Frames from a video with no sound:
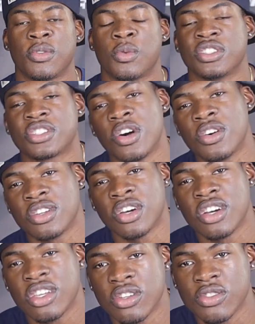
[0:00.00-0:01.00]
What's going
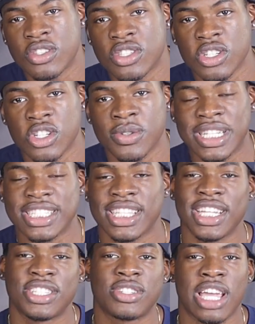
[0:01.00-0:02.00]
on YouTube? It's
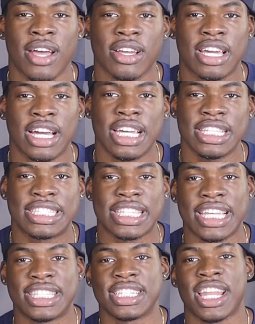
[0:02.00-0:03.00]
Let's Chat Cuts,
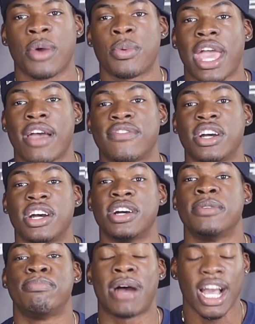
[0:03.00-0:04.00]
and today we have an
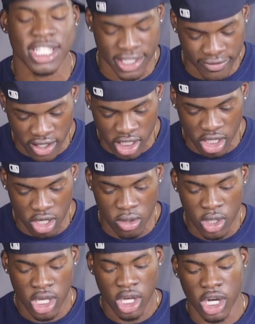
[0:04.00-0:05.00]
unboxing
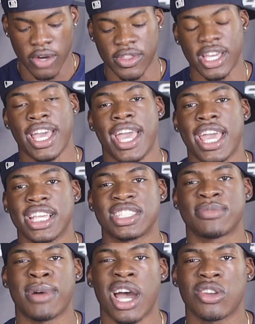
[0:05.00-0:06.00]
video of the
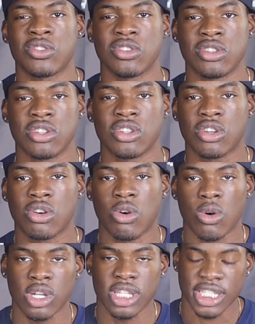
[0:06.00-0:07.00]
X Model
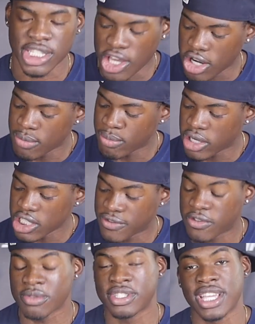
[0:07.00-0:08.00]
Cordless Airbrush
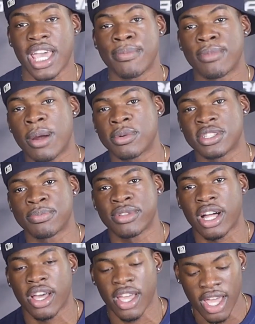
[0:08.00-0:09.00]
from Zay Barber
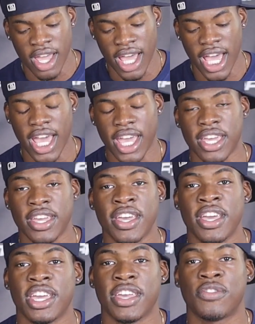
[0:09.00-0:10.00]
Supply. Hey,
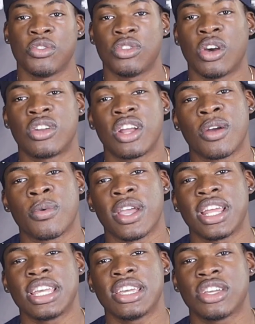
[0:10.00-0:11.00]
if you don't
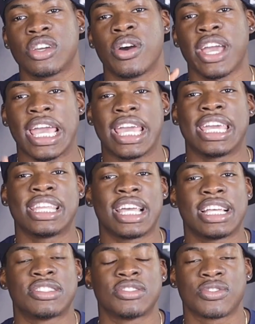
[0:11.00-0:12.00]
already, go ahead and hit
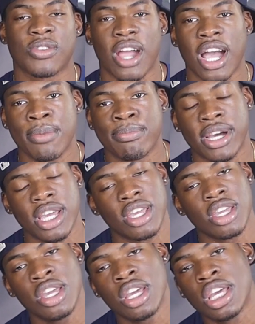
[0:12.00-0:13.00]
that subscribe
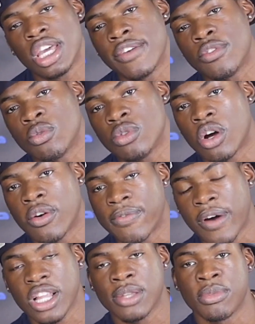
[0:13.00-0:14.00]
button. If you don't
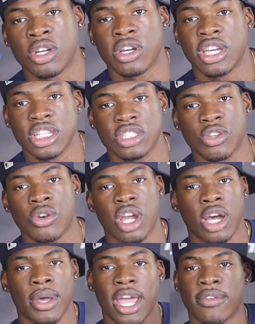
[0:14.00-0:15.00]
follow me on
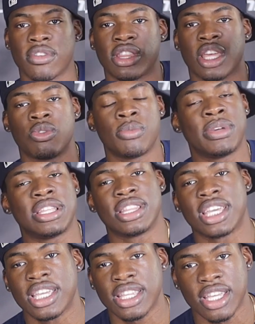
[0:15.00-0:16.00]
Instagram, everything will be
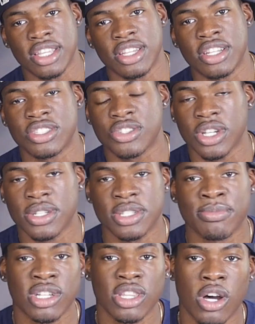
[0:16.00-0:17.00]
linked in the
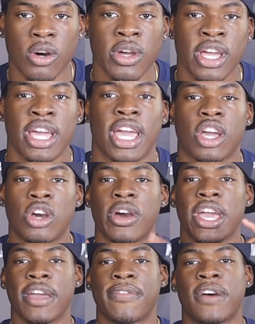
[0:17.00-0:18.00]
description below. And go
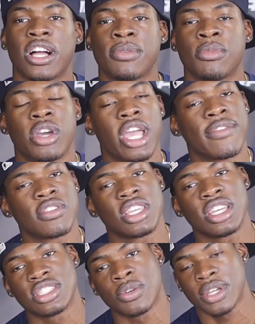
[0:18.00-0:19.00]
ahead and follow me on
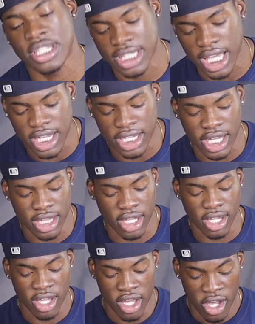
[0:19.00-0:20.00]
everything so we can stay connected.